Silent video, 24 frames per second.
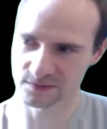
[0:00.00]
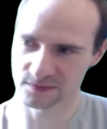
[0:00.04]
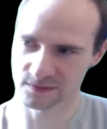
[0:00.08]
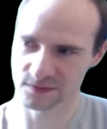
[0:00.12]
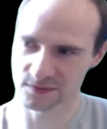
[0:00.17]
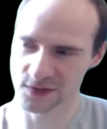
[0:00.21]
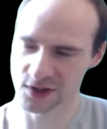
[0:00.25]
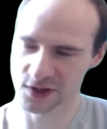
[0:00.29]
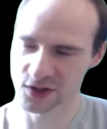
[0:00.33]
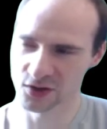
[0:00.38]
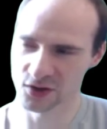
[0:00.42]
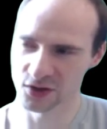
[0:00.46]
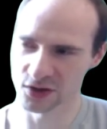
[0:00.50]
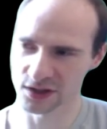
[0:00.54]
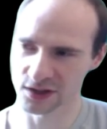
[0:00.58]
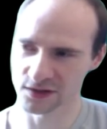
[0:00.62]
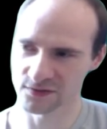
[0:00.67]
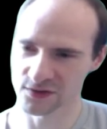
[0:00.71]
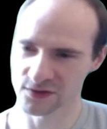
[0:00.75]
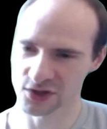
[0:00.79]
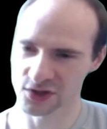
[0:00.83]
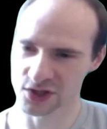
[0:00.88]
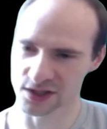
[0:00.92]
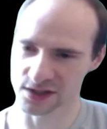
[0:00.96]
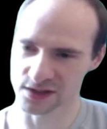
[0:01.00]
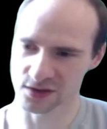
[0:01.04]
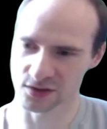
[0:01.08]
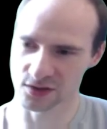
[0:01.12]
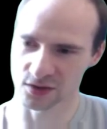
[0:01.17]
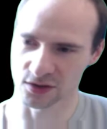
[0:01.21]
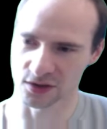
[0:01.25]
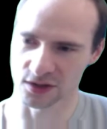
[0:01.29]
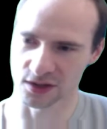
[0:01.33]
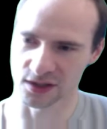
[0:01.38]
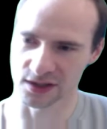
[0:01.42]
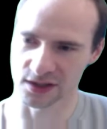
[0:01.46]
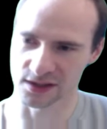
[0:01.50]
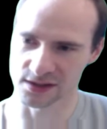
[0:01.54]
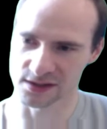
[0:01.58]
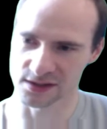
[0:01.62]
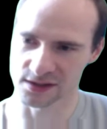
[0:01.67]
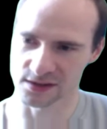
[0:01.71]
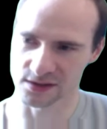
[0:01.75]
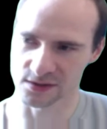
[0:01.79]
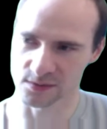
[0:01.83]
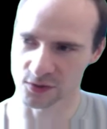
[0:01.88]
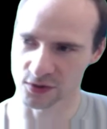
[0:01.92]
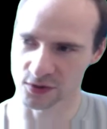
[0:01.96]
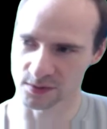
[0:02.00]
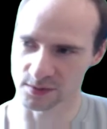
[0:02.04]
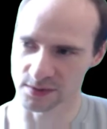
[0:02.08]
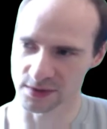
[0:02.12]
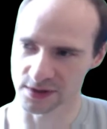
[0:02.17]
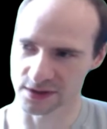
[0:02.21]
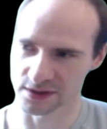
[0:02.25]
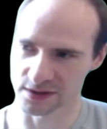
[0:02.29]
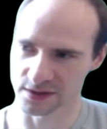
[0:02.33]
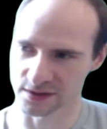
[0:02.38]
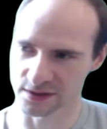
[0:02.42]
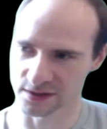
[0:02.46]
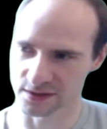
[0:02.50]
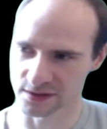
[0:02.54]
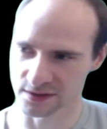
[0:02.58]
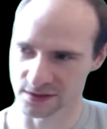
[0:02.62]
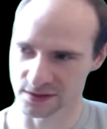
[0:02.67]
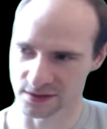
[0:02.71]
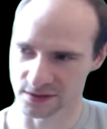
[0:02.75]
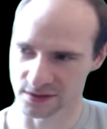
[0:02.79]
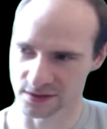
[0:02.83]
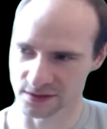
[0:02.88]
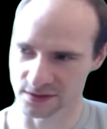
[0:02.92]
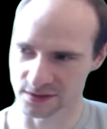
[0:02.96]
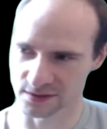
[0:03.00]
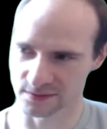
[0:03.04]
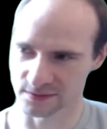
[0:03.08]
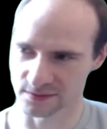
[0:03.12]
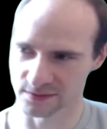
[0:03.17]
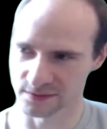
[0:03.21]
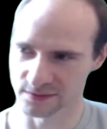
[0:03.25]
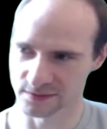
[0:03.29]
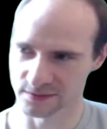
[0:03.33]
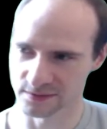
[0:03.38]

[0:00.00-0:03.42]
He could even just call against a small bet. Um,